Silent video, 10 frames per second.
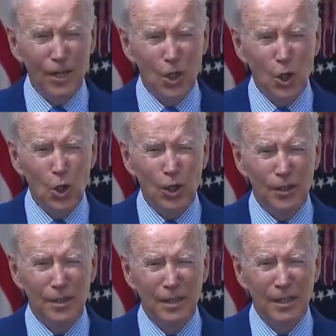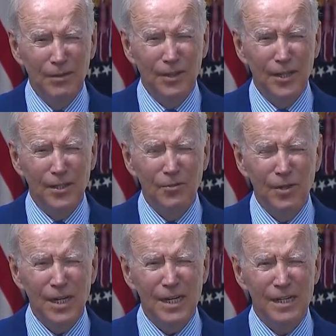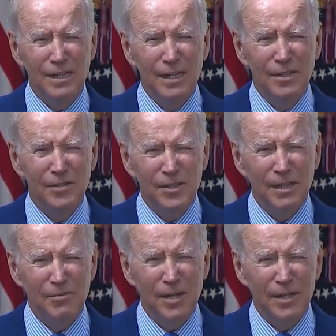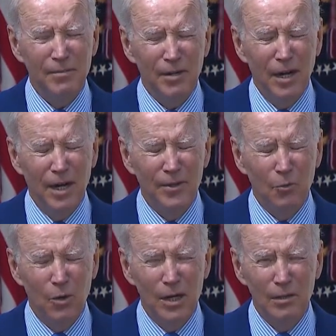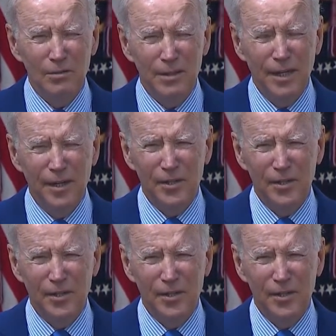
good that you need seems to end up on a rail getting